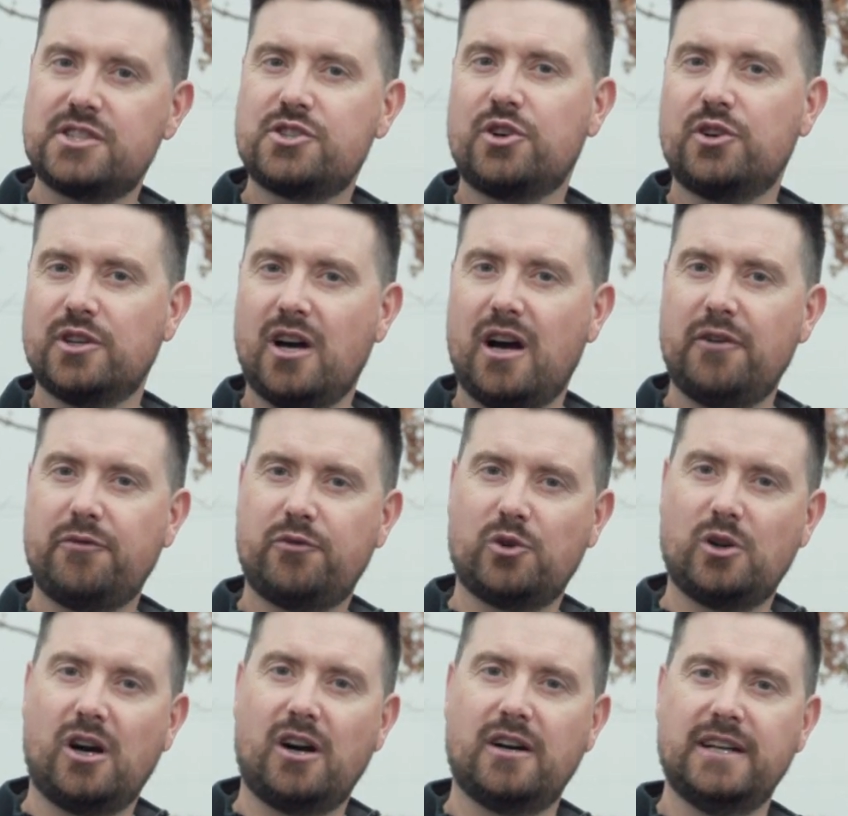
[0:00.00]
is turned off
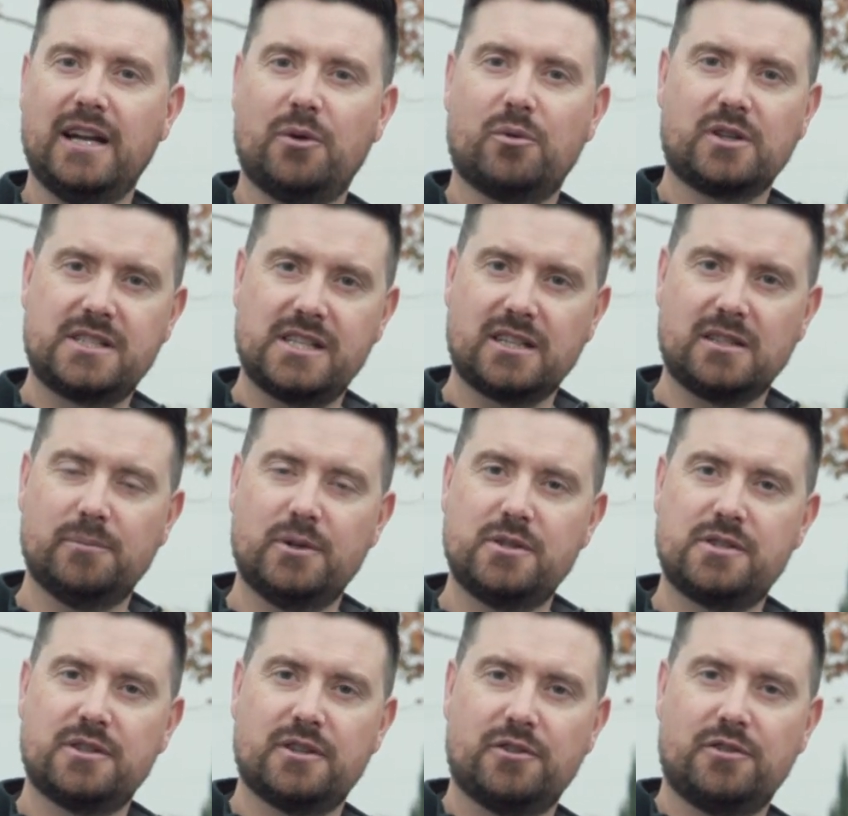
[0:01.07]
for our network signal
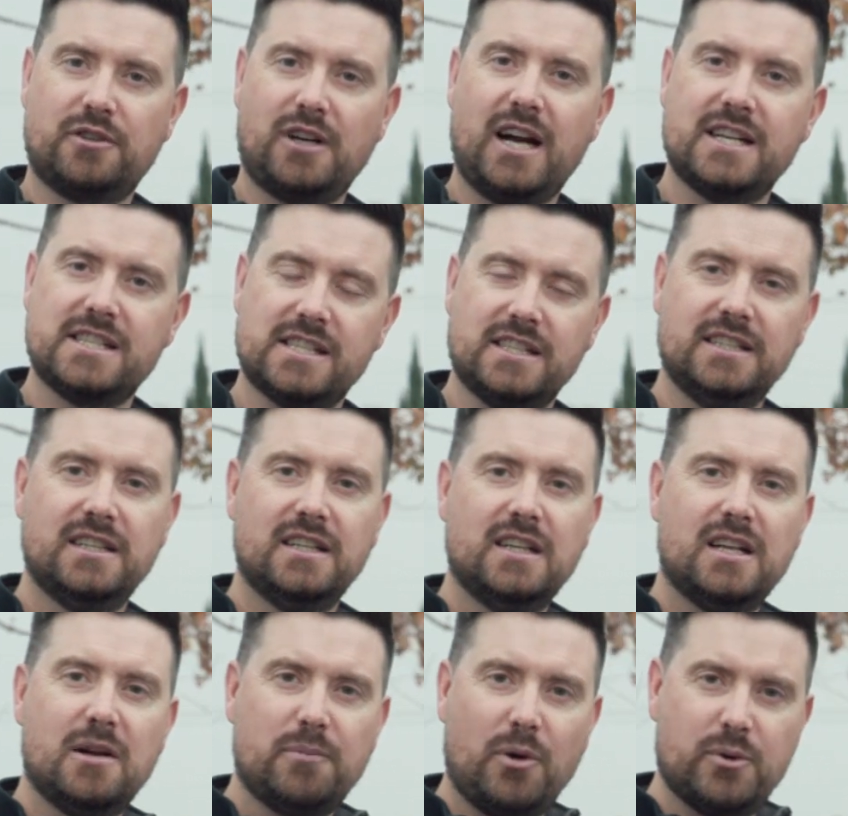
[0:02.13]
booster, the Horizon,
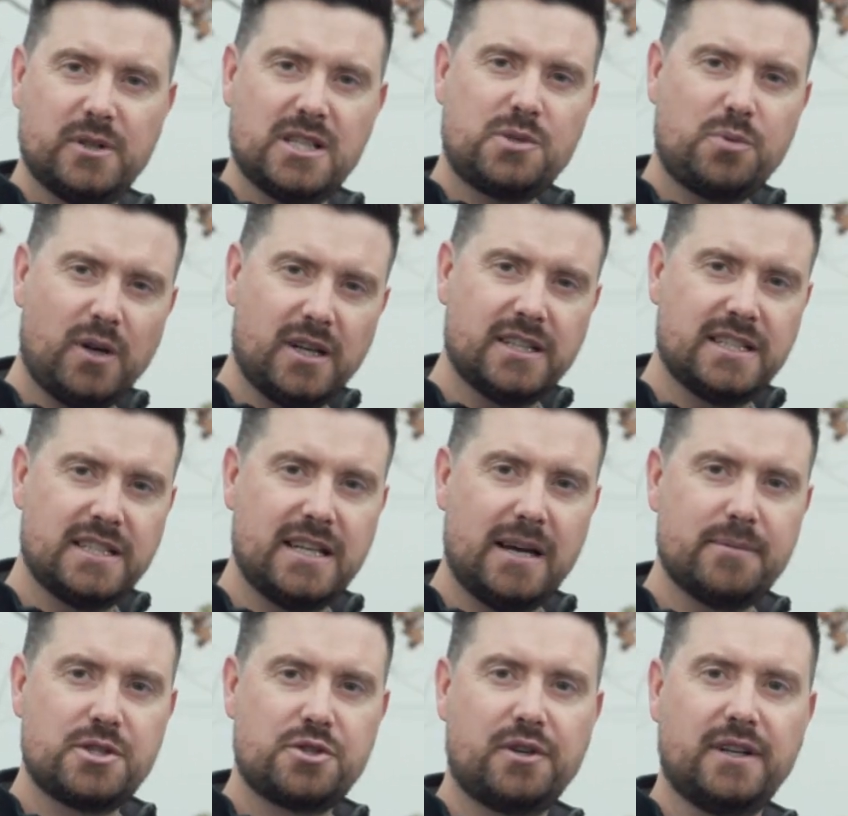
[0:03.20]
but we just wanted to
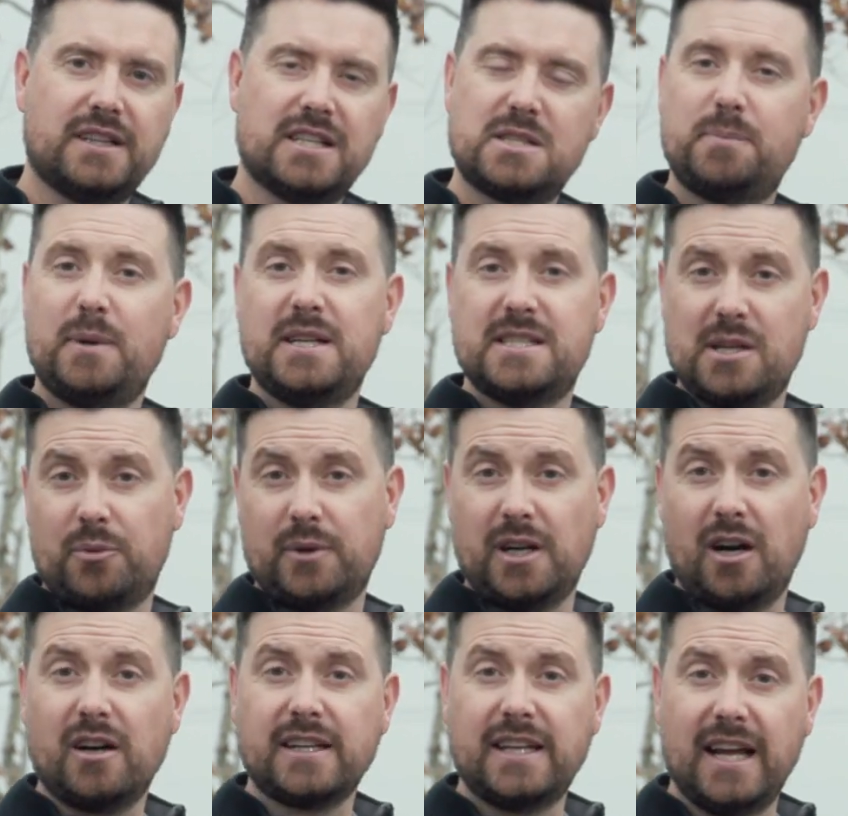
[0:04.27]
demonstrate the speeds that we
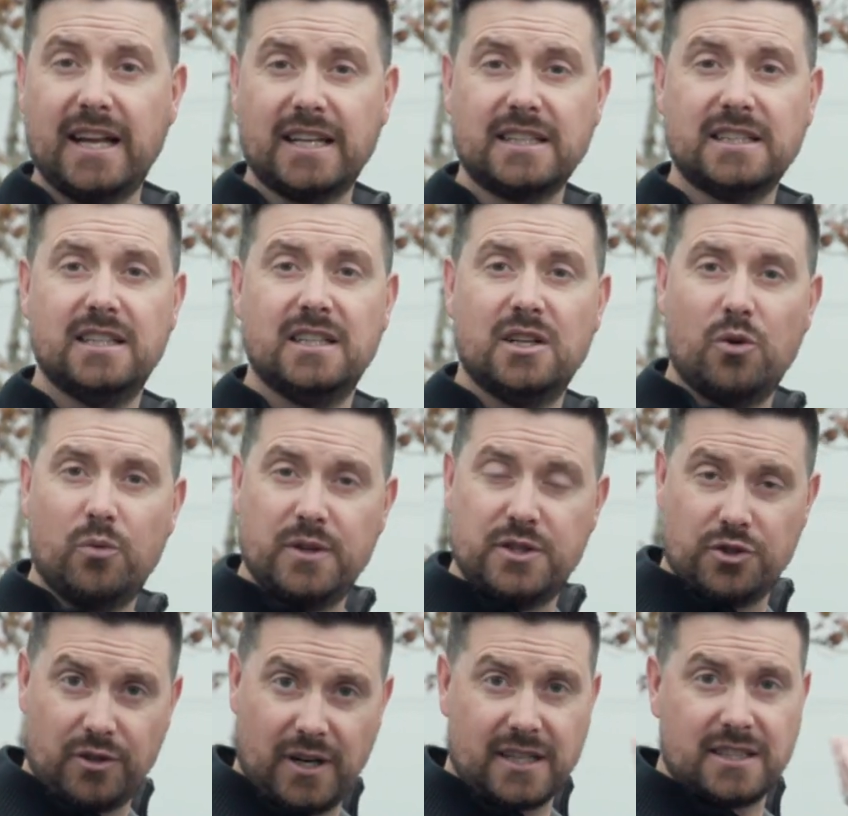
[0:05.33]
are getting with
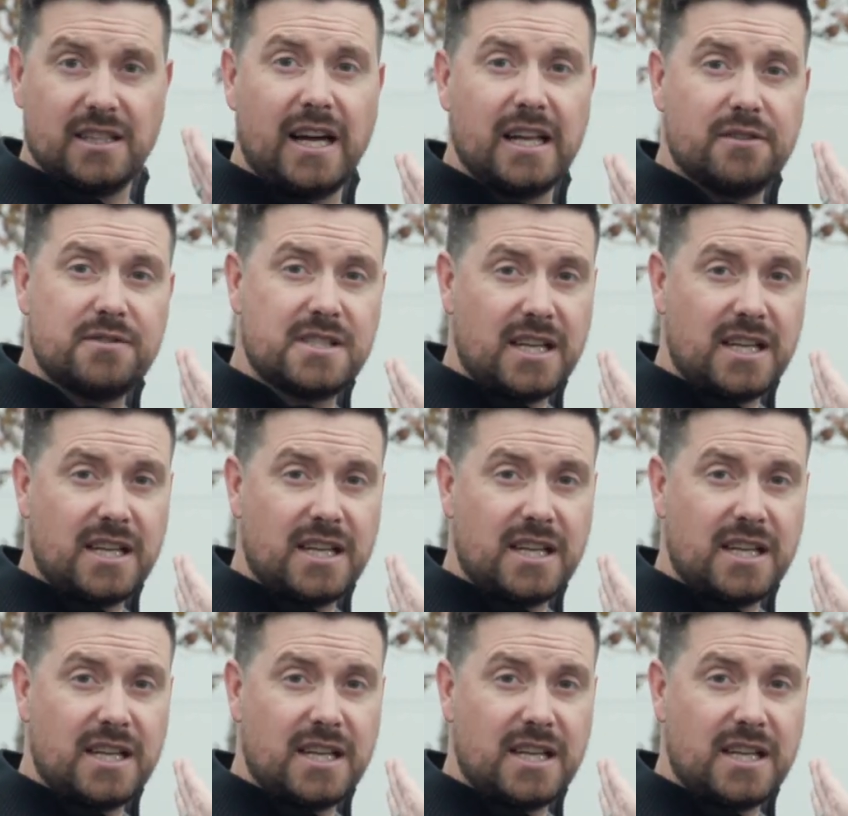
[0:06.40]
direct line of